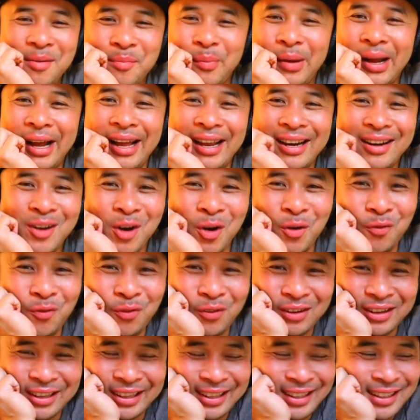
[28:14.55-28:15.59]
but
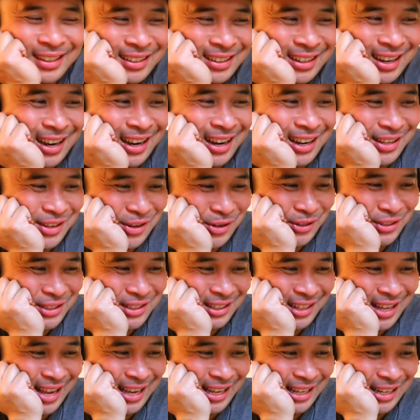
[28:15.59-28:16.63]
hopefully you're
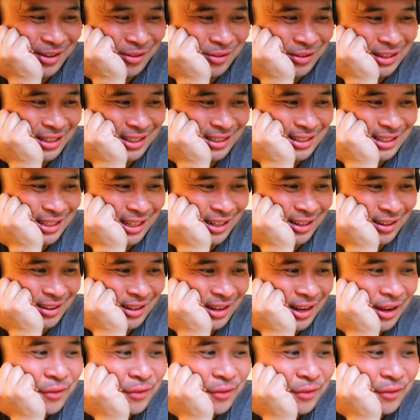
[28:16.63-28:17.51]
still hanging out with us here.